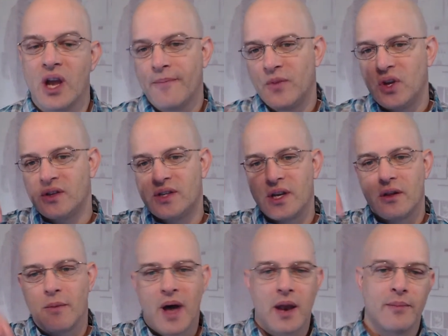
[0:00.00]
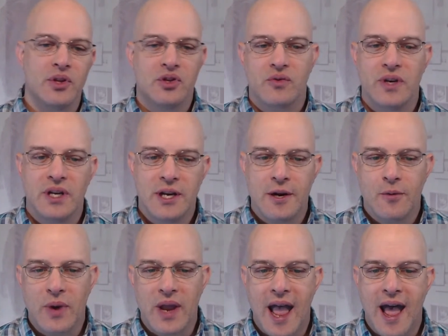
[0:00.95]
You can see on the bottom of the screen here,
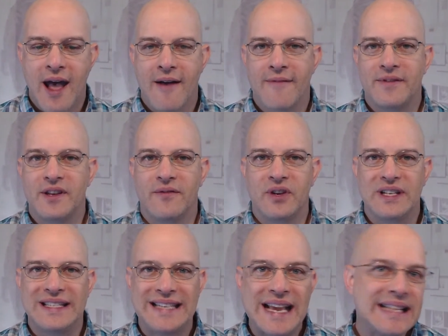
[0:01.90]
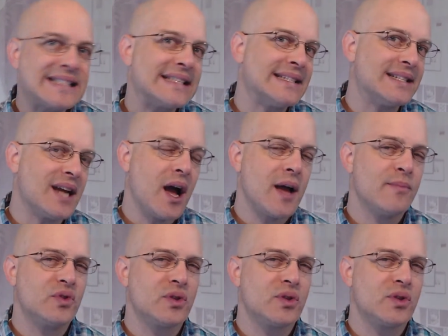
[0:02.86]
we have different dates and times.